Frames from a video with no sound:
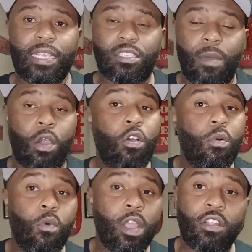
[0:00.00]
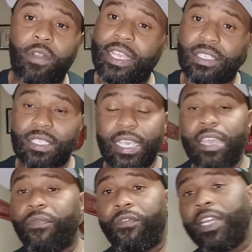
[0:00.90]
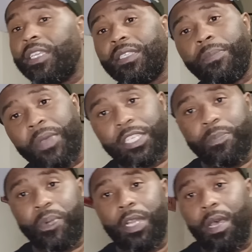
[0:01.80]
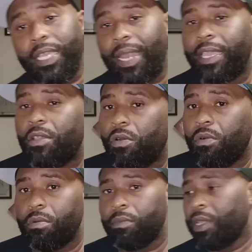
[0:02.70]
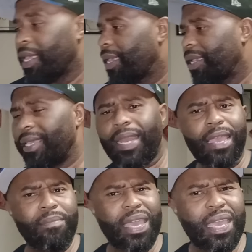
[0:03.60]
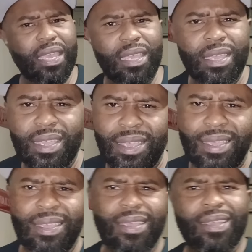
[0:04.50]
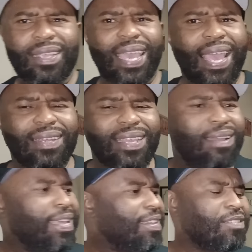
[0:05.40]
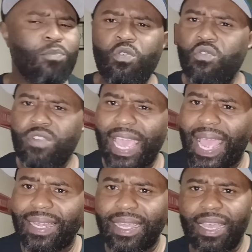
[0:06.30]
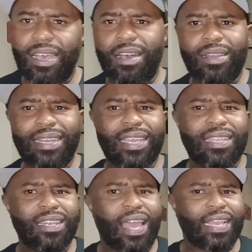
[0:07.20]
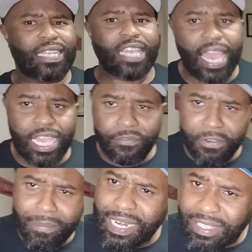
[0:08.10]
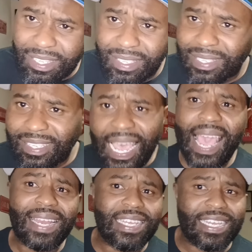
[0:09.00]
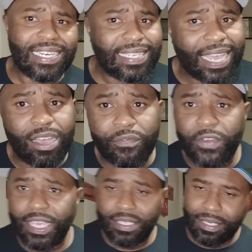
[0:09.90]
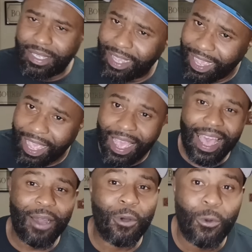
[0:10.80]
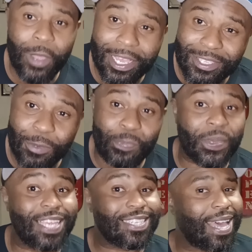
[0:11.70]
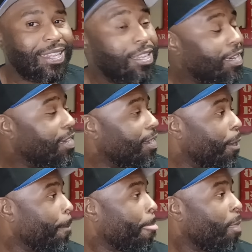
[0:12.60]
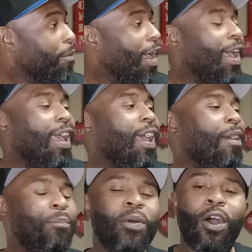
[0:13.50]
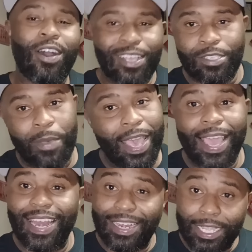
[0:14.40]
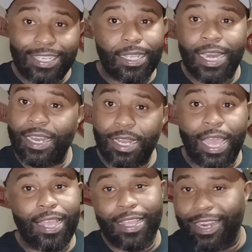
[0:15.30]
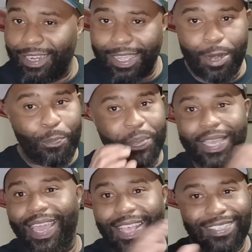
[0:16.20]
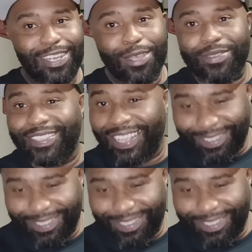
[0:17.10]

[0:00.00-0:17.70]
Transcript: So my homeboy crazy as hell, he funny as a bitch. He pull up, he like, yo, he like, man, goddamn, they just moved, goddamn, that nigga look like Kane from Minister Society in the damn face. I was weird as a bitch. I look, man, pause, man. That nigga did it like, nigga got big ass lips.